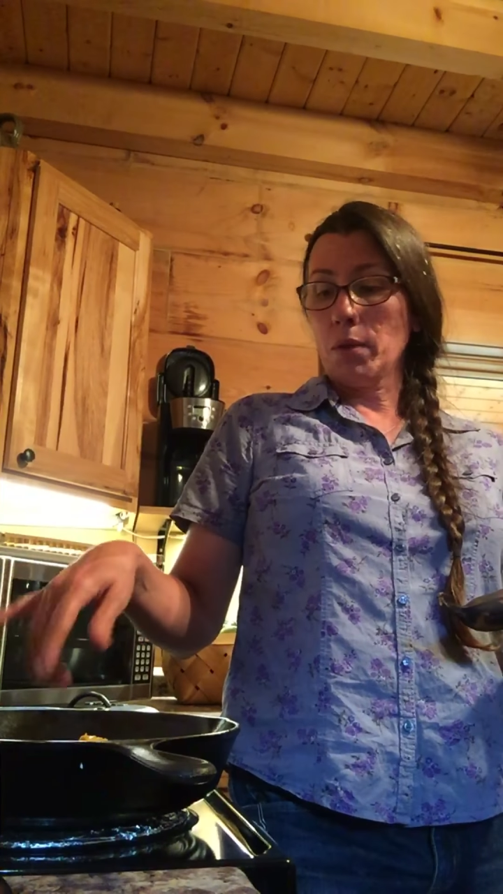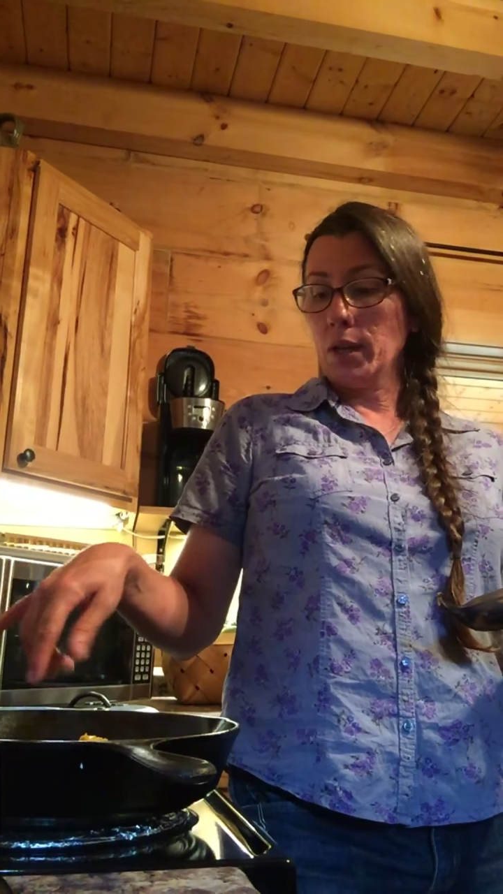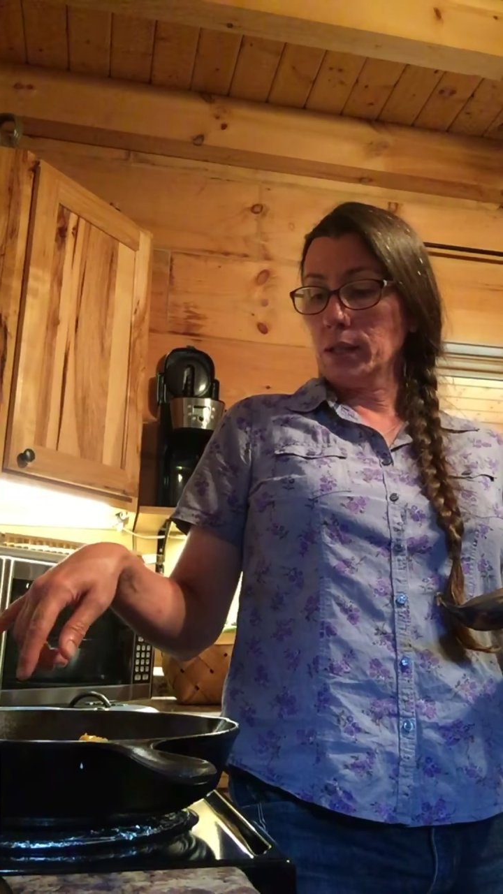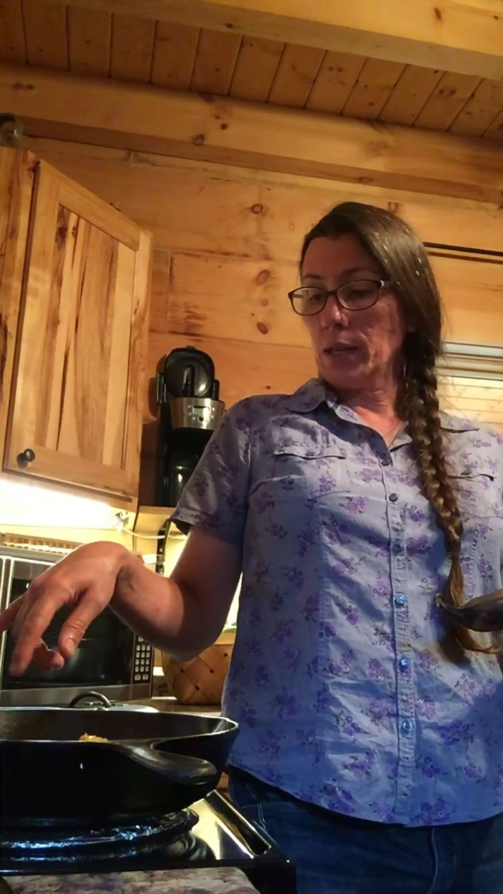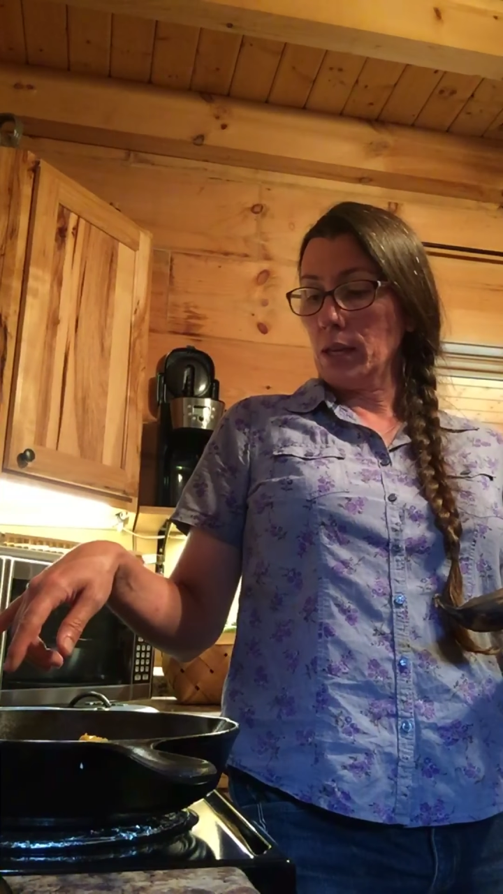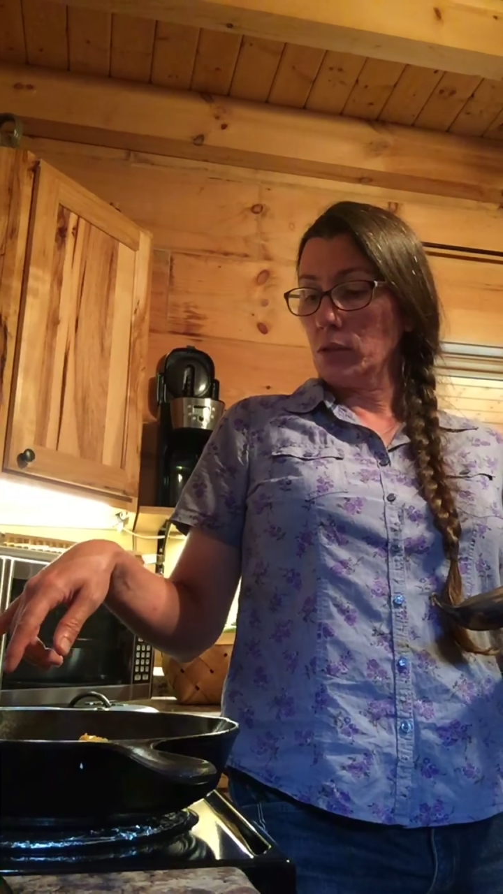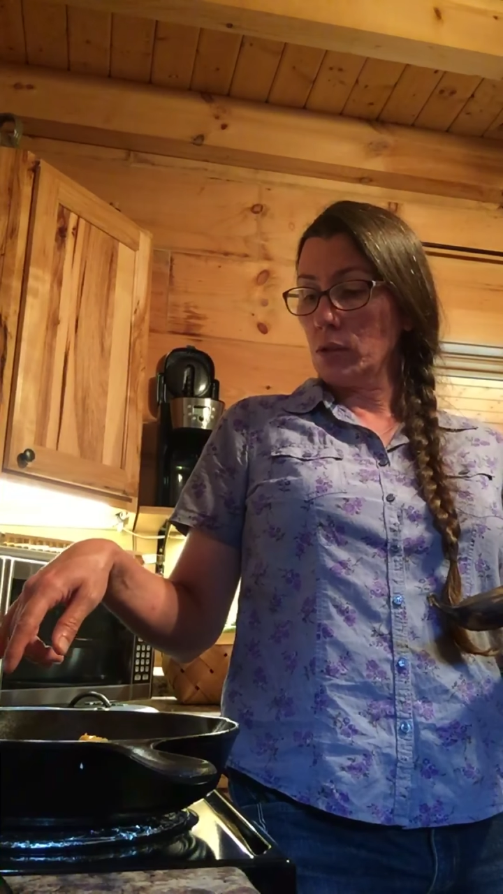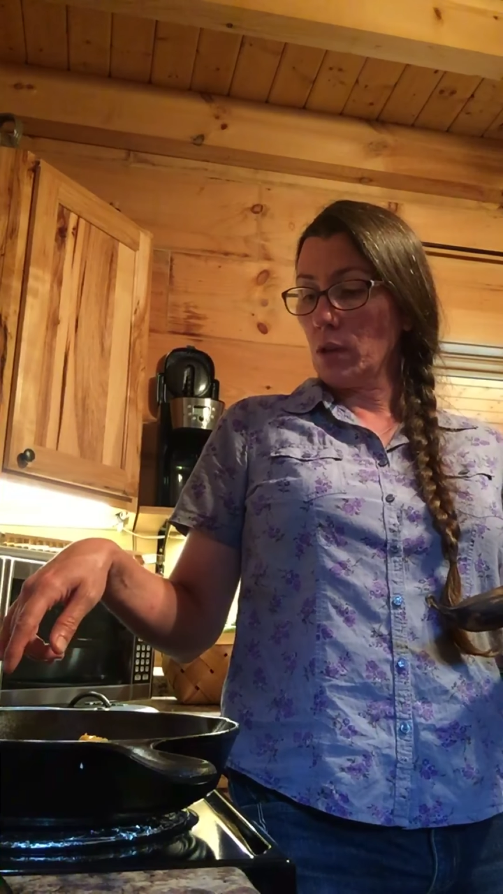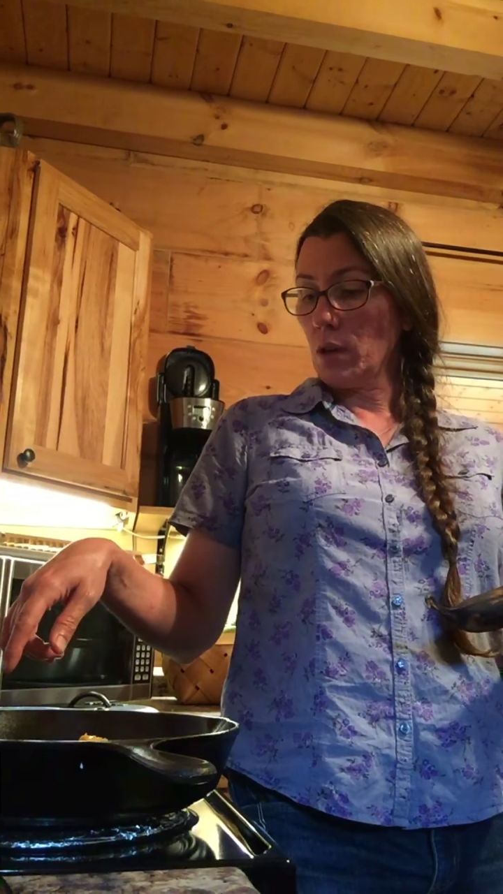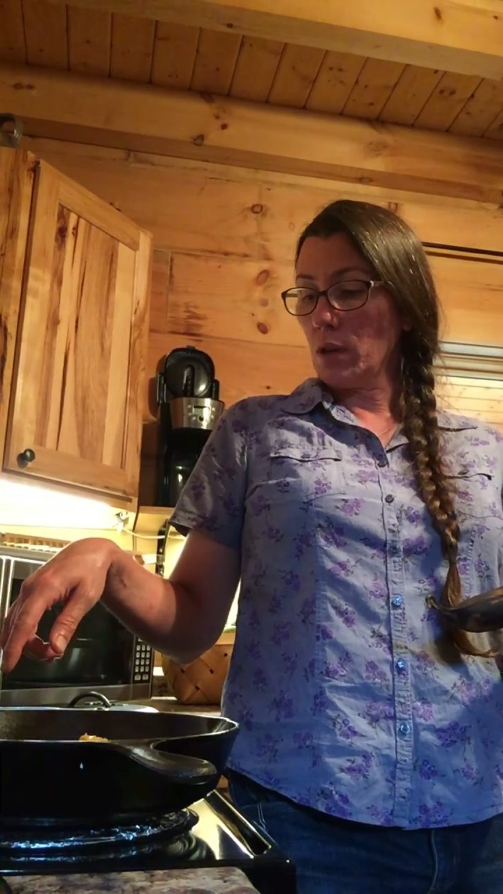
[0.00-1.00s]

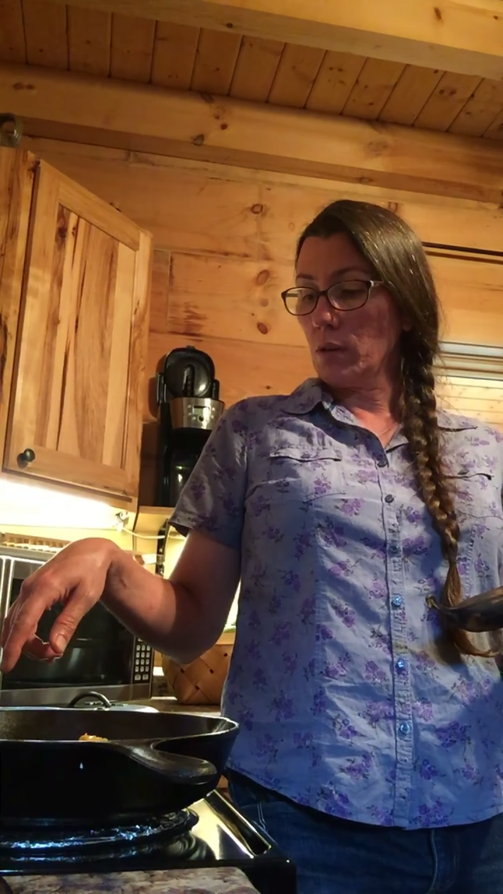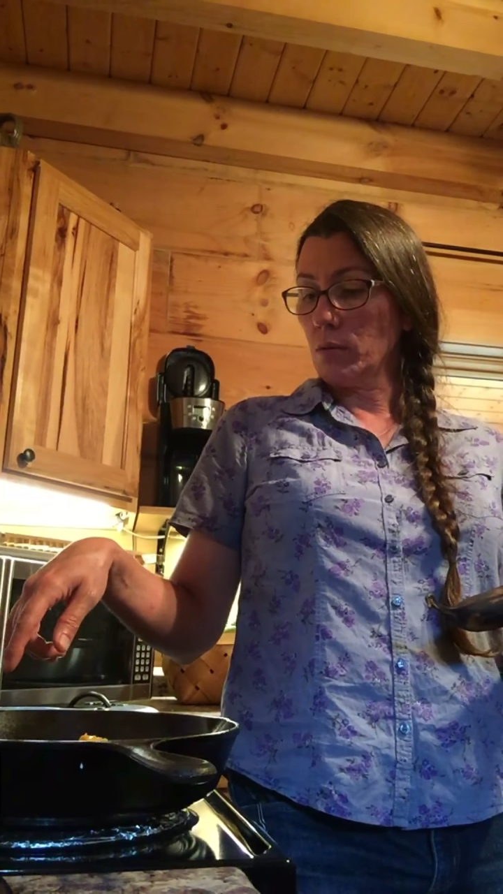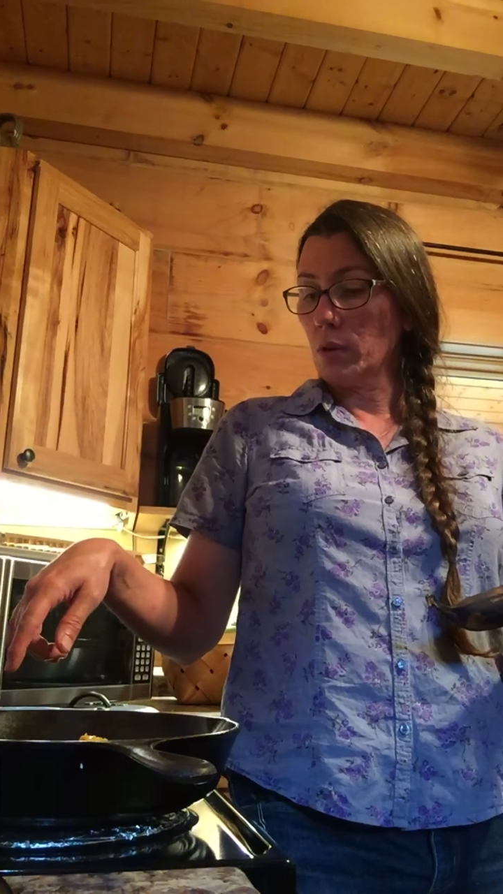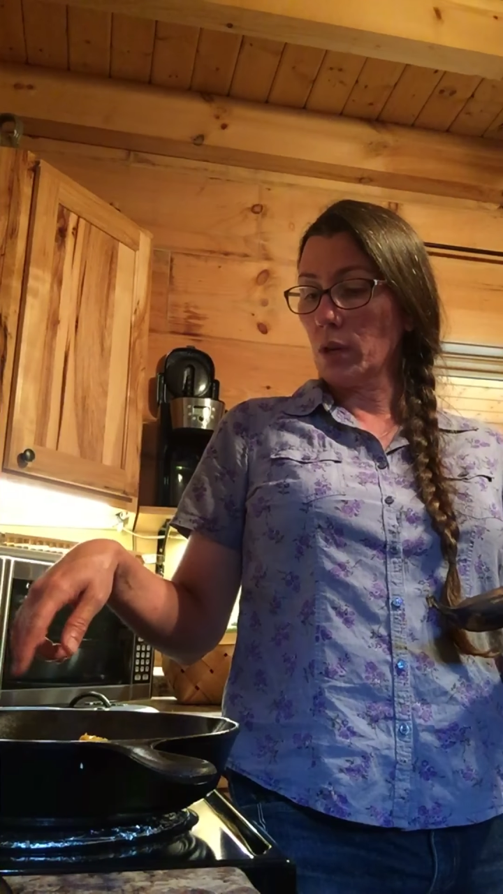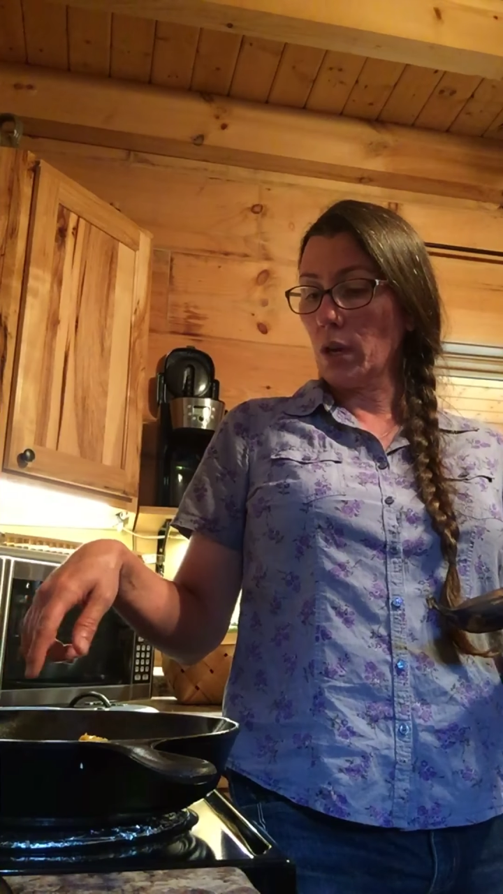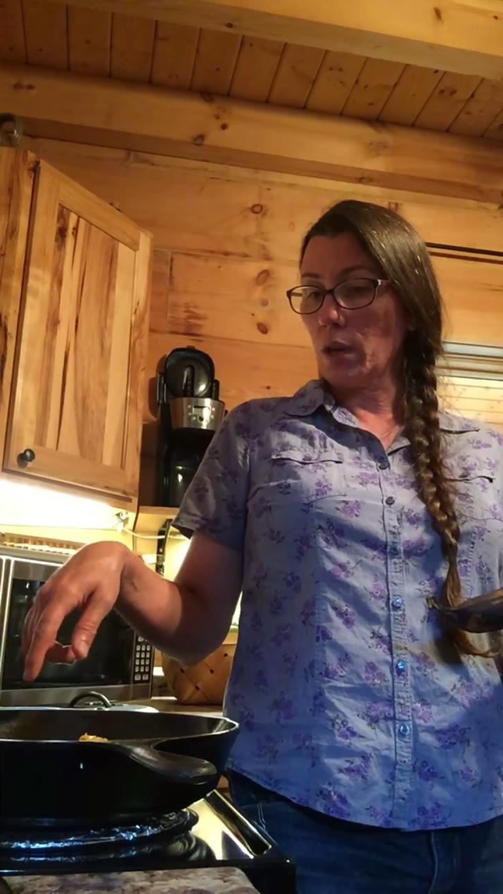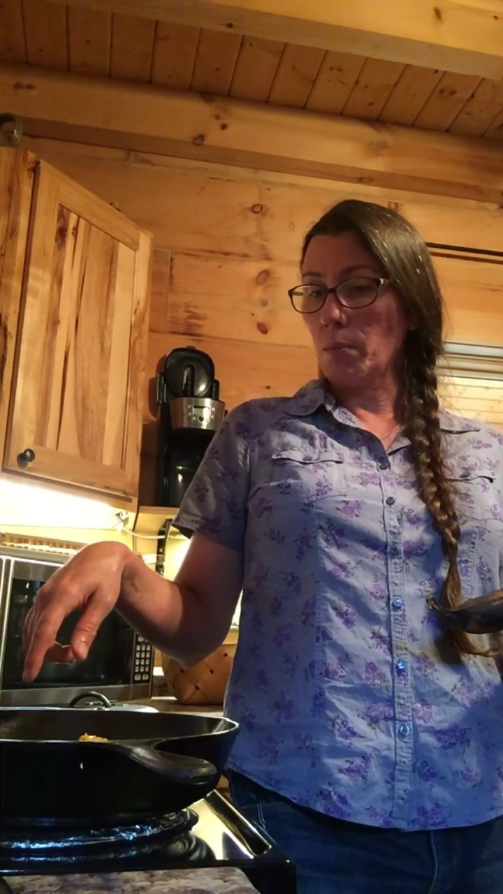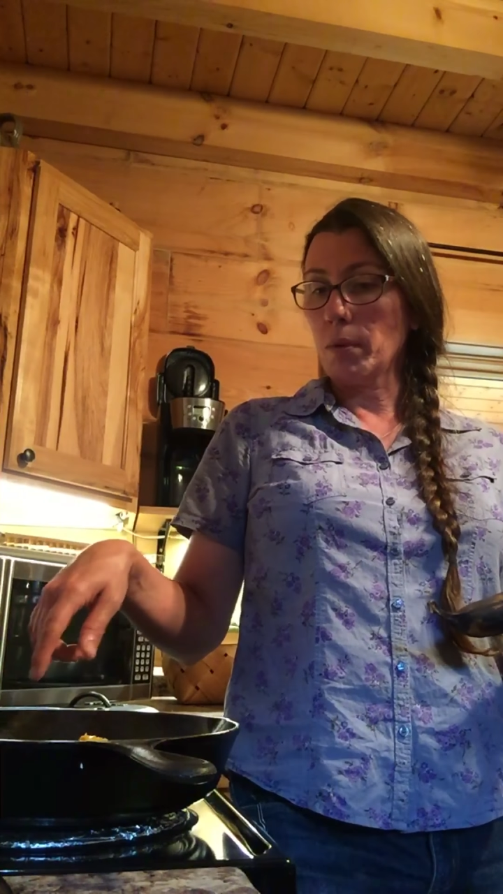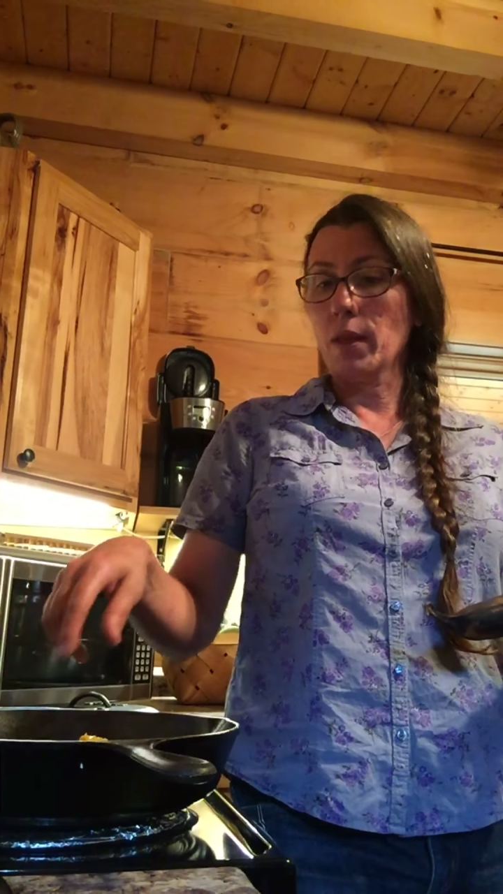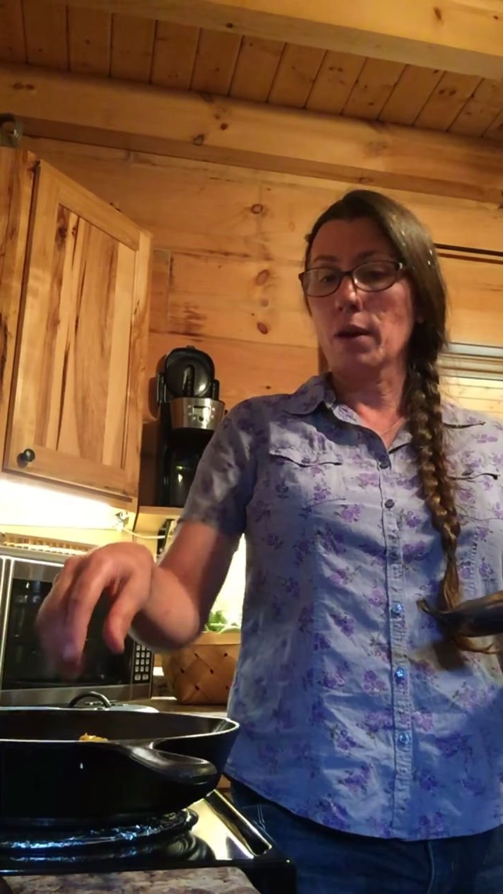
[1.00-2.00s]
plantains cut
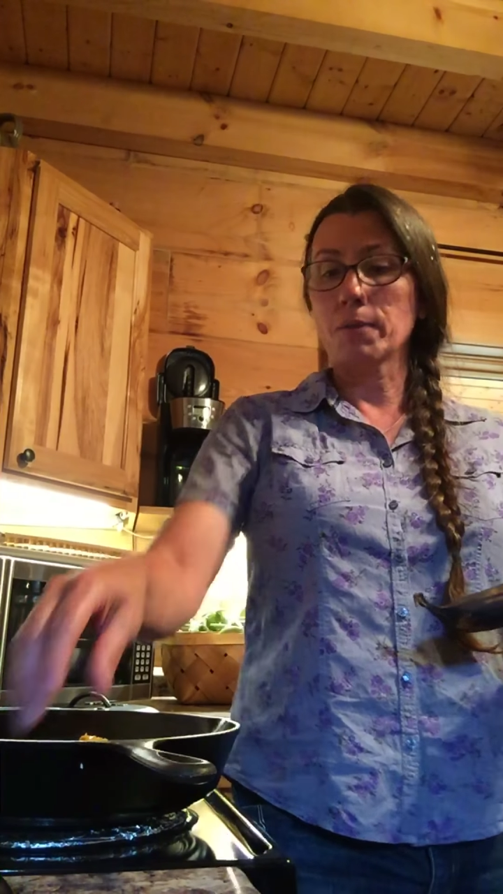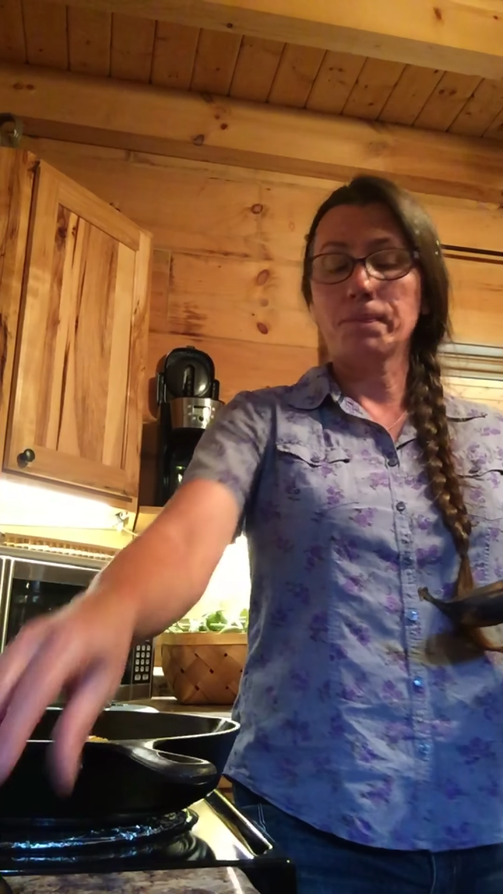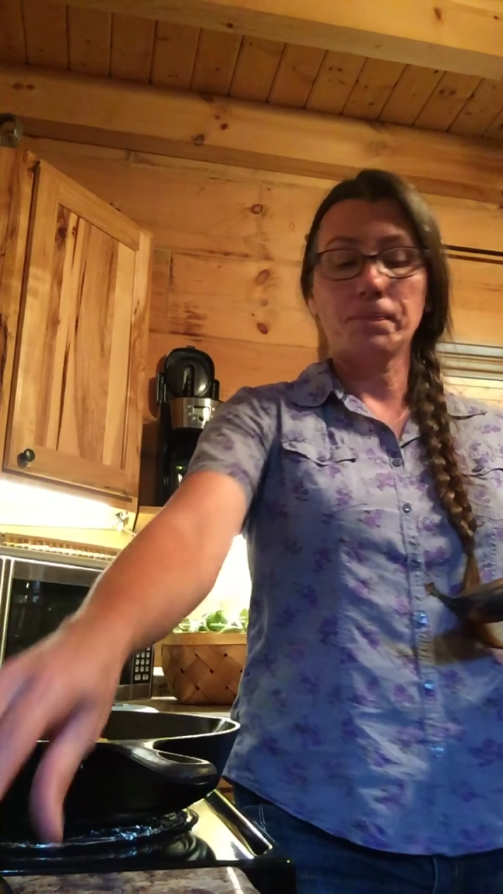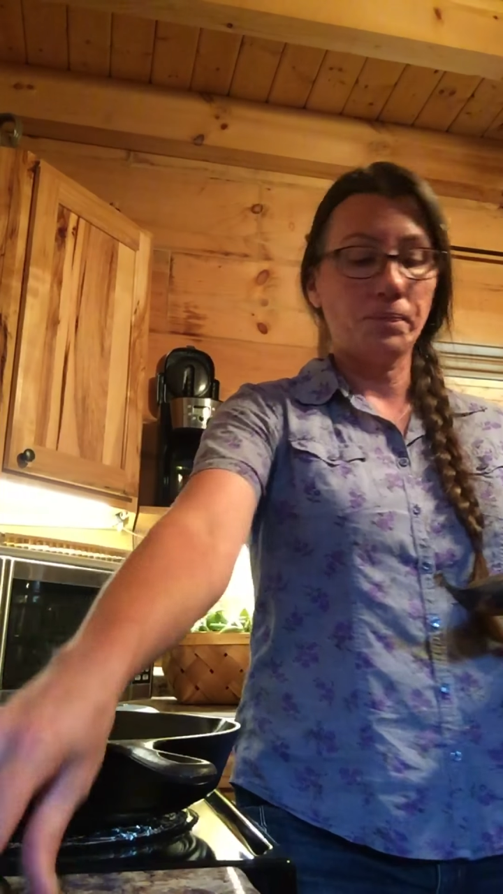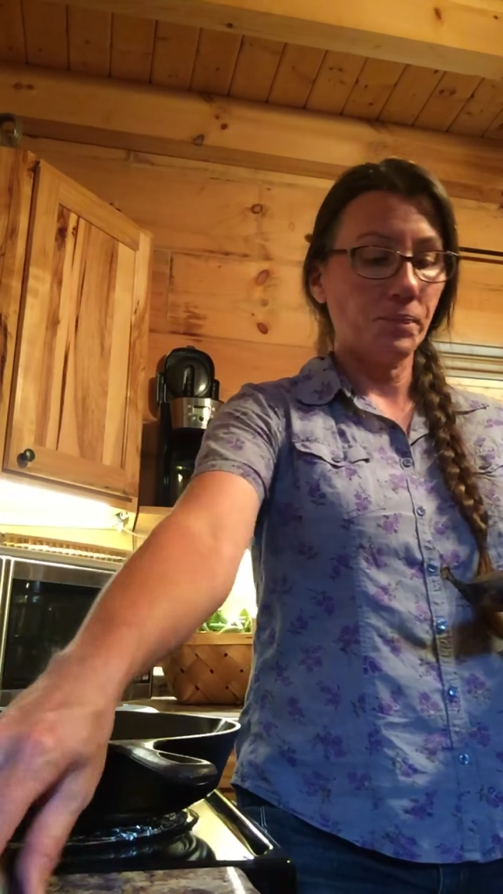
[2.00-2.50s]
up in there,